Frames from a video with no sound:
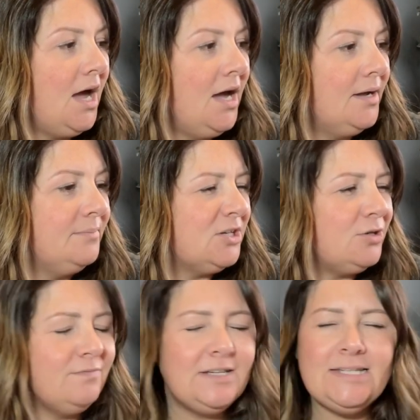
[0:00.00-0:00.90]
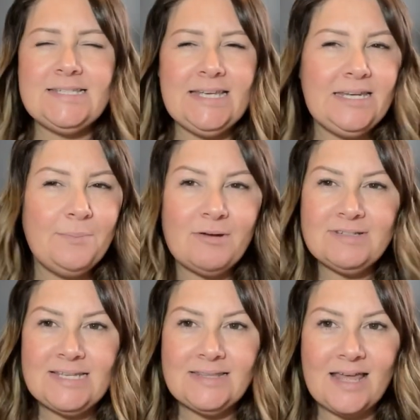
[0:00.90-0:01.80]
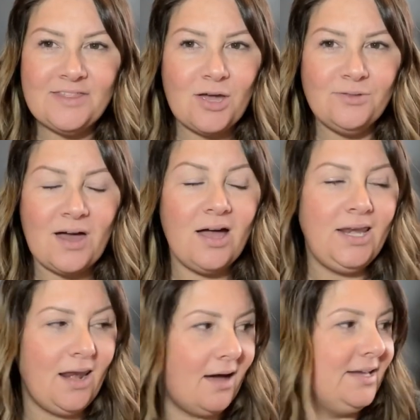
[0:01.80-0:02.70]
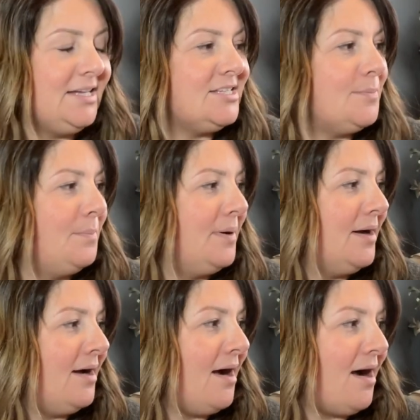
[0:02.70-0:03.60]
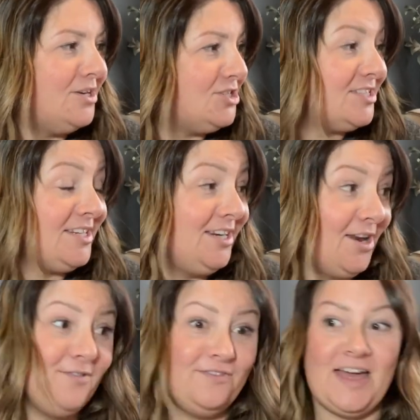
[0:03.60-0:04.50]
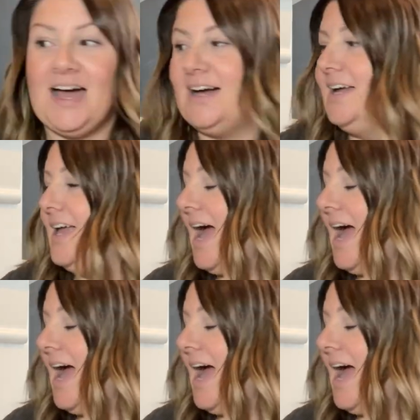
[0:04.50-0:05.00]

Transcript: Couldn't really see any mirrors in there though that I liked, but I just love that.